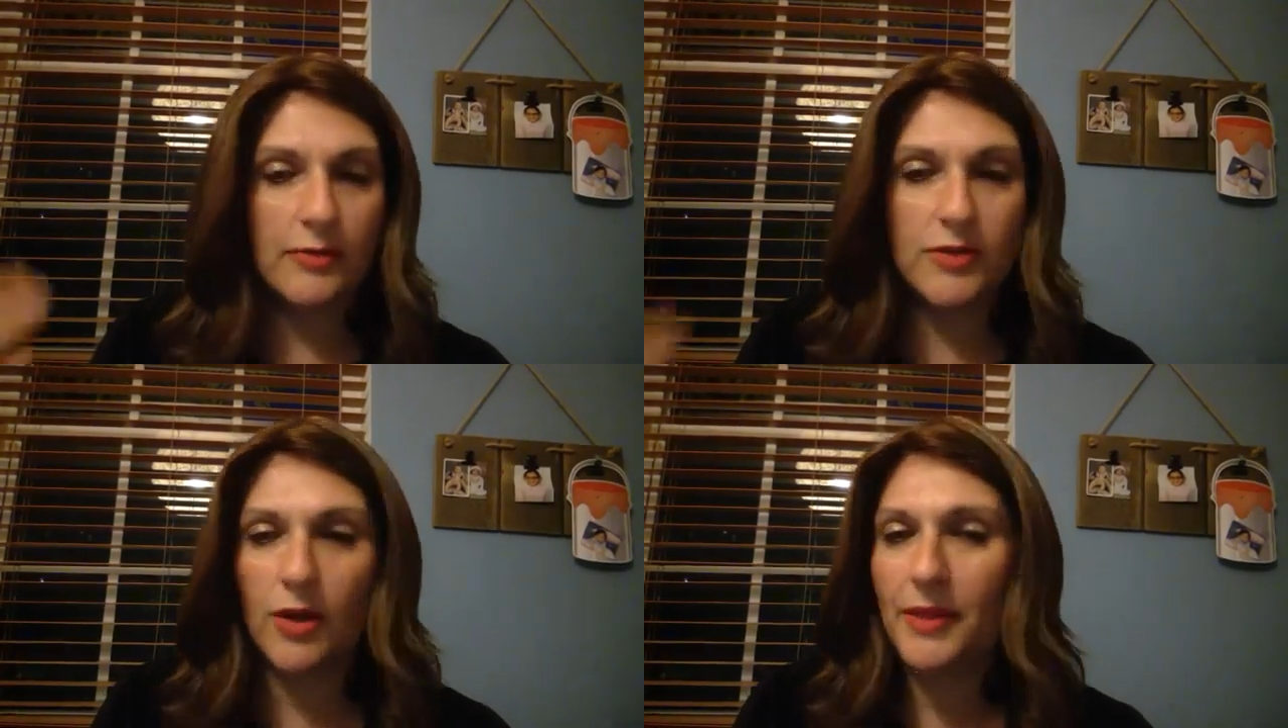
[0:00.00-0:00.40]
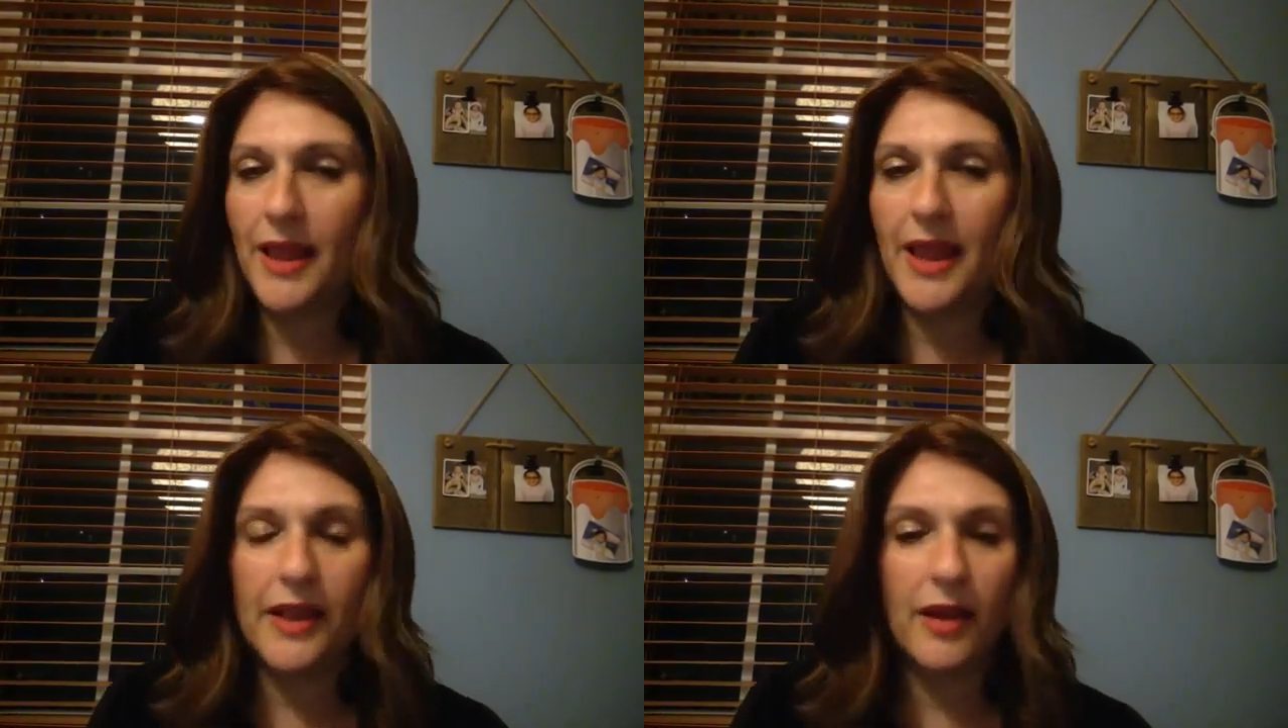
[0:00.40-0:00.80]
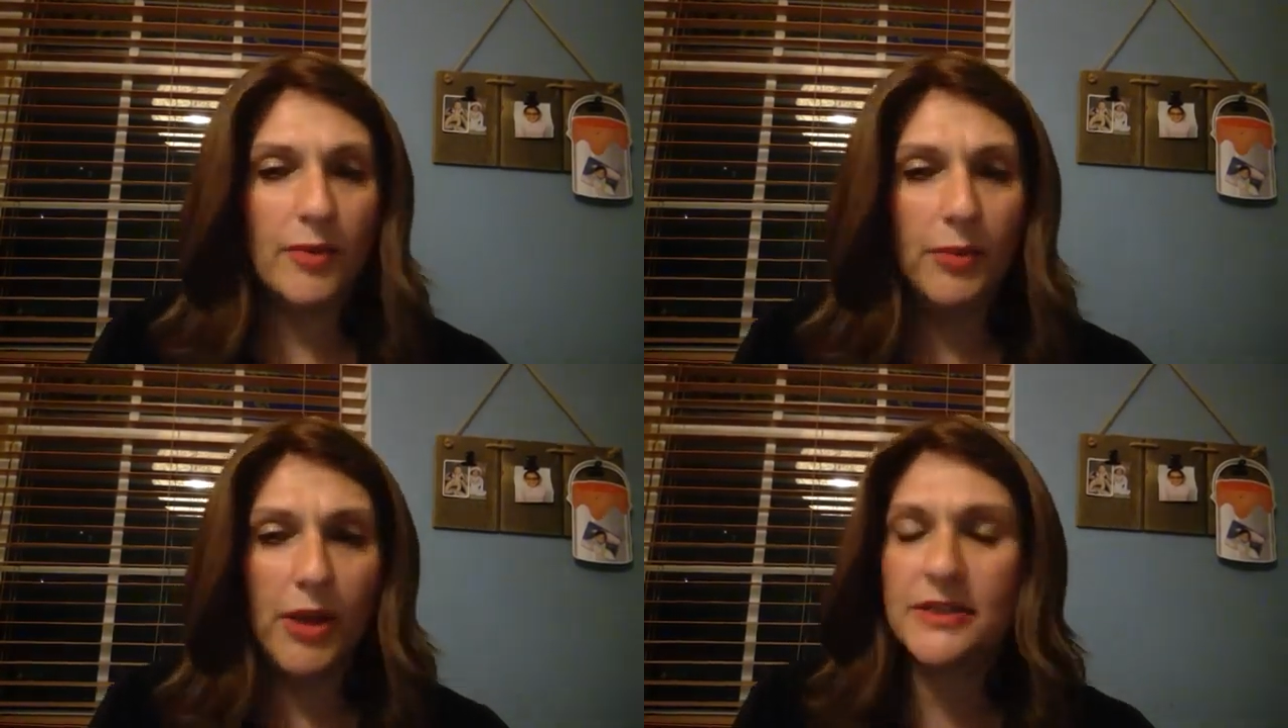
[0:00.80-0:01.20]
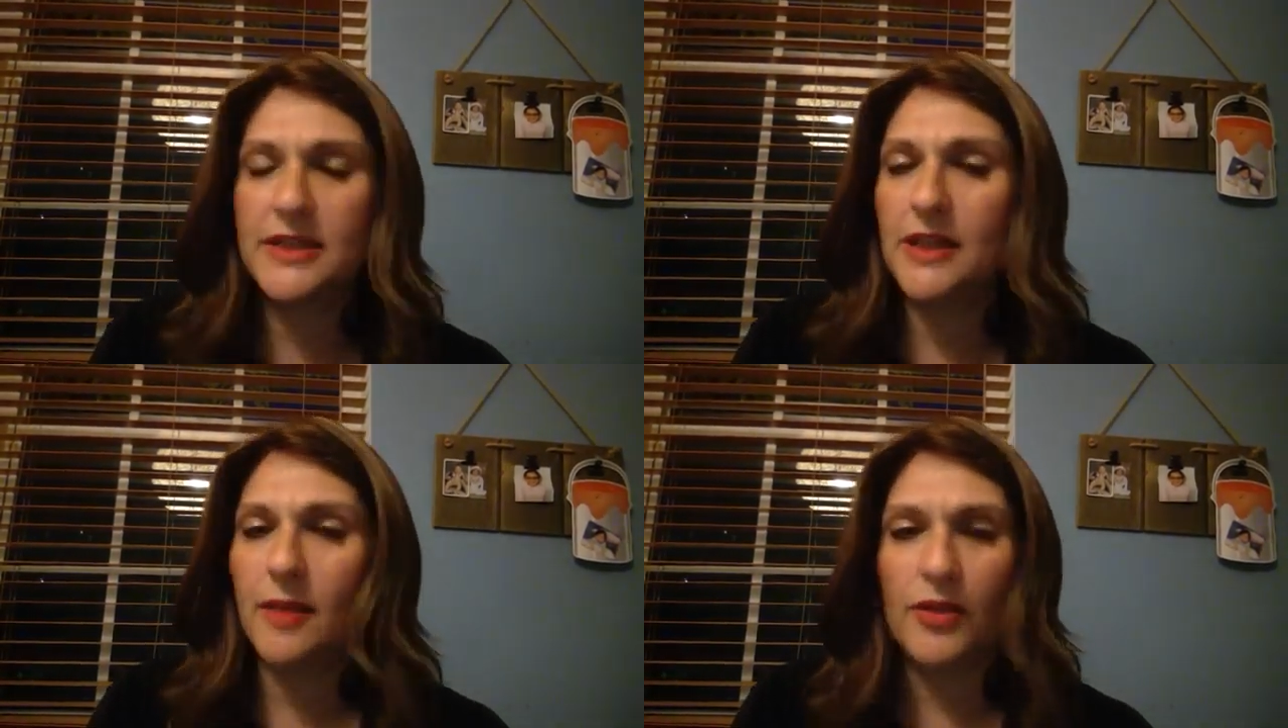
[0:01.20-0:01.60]
I'm not planning, I'm not
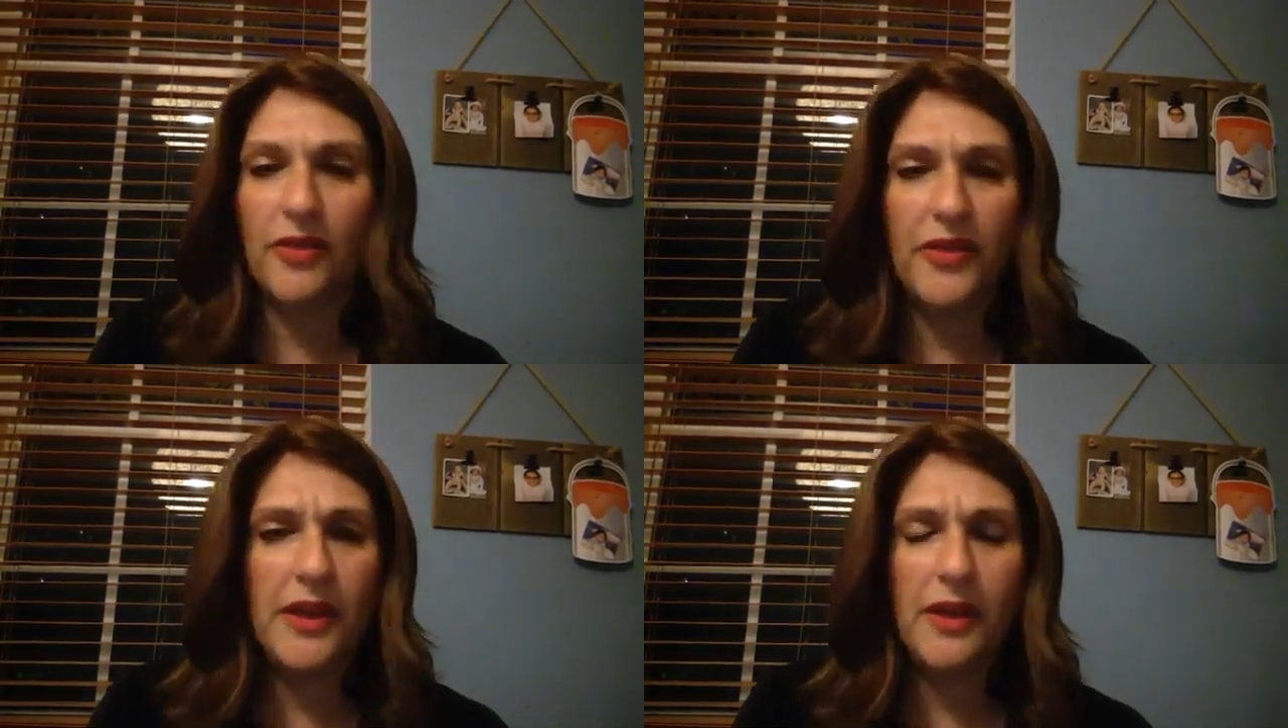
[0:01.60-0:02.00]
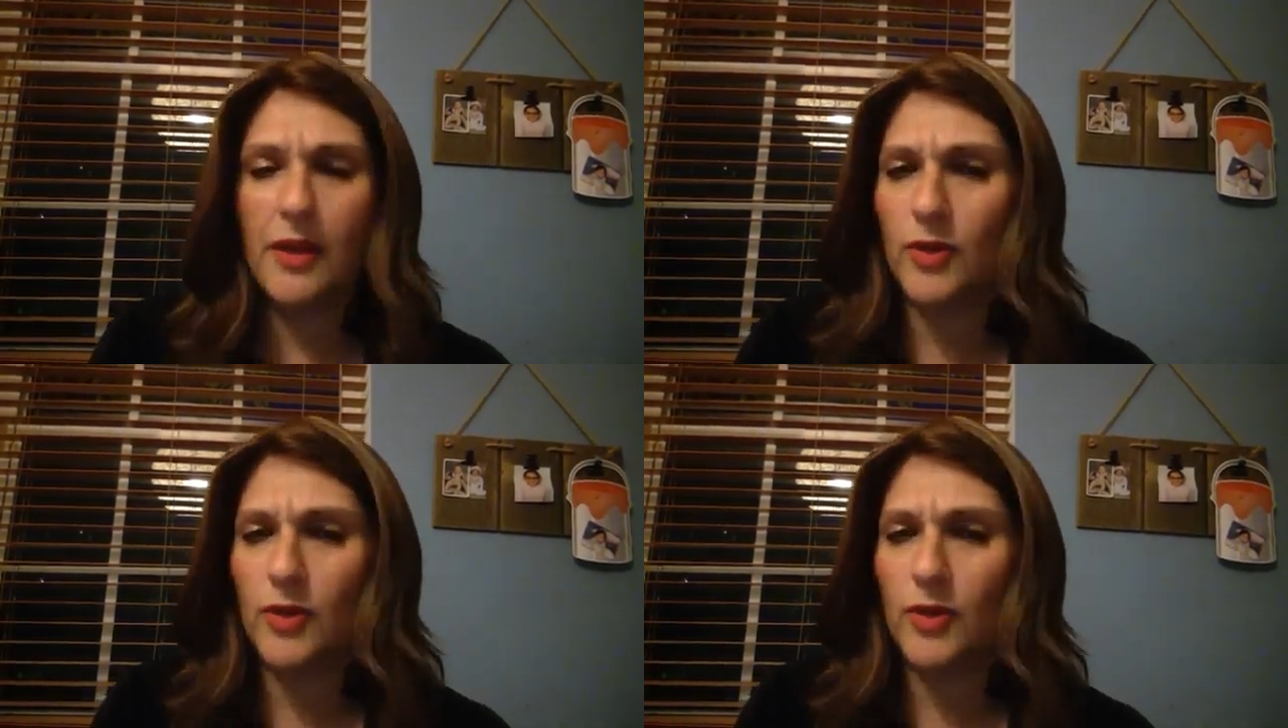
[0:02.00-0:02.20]
plotting, I'm not thinking,